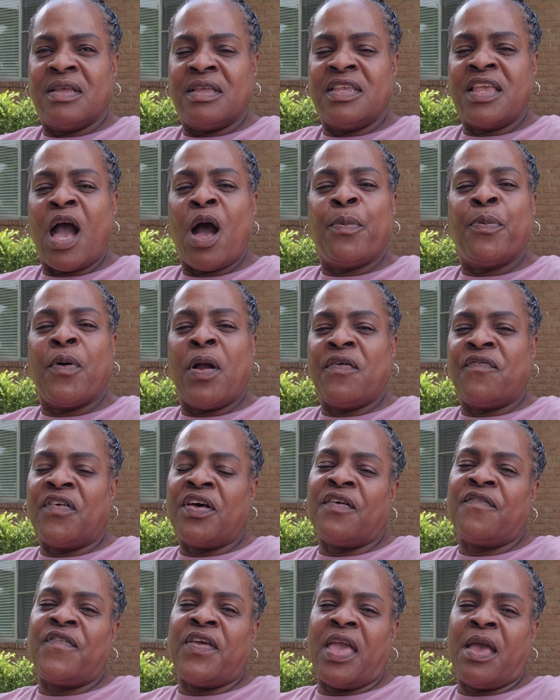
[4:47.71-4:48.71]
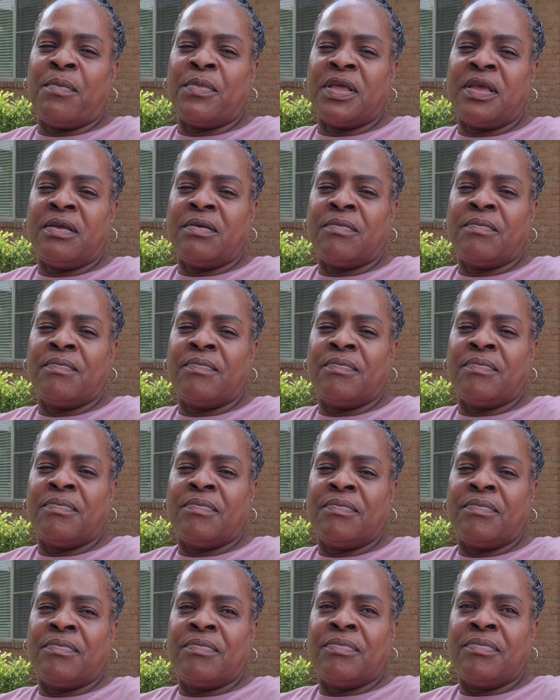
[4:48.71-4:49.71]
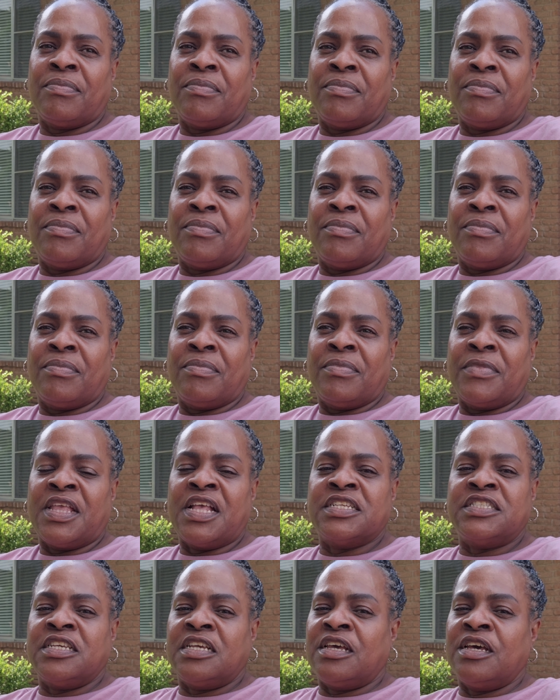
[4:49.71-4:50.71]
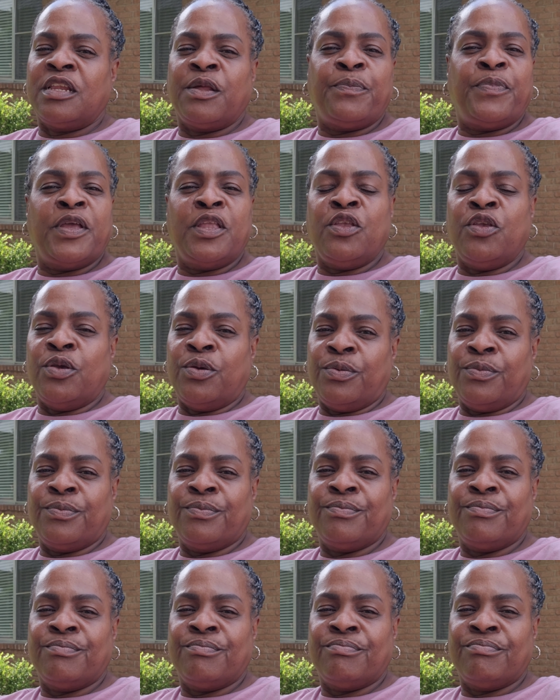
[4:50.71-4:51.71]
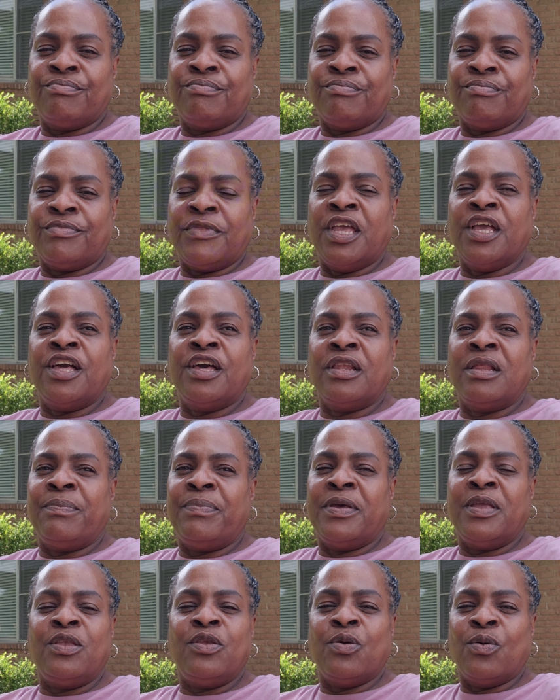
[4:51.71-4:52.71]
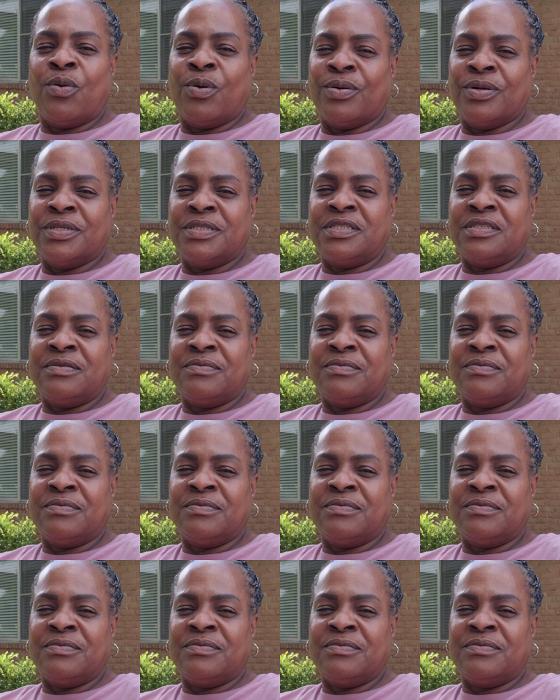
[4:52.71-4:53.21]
Y'all pray for her family. Because it could have been you. It could have been yours.